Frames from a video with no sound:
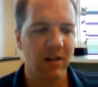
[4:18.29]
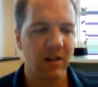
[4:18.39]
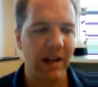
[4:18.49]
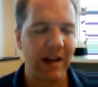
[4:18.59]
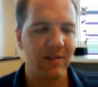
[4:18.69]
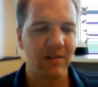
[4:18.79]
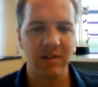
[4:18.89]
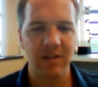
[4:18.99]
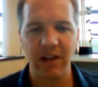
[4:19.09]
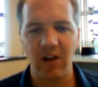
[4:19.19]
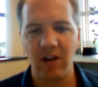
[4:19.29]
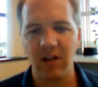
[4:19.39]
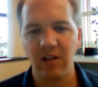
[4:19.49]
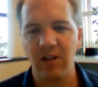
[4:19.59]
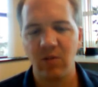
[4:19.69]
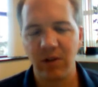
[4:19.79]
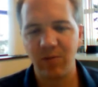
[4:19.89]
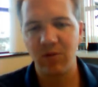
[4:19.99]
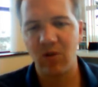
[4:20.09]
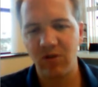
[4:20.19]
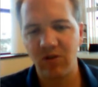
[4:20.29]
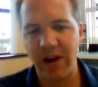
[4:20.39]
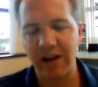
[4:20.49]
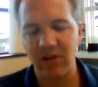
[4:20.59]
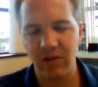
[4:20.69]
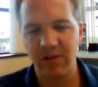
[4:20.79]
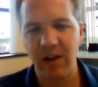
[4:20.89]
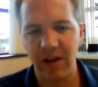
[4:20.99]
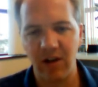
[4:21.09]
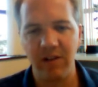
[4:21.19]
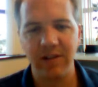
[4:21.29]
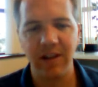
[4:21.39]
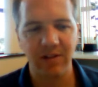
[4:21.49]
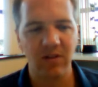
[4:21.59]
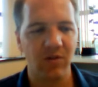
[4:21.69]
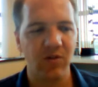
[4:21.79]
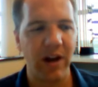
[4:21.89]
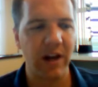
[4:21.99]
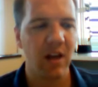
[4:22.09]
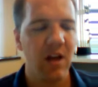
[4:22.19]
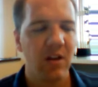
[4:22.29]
glands inside our respiratory tract or inside our intestinal tract.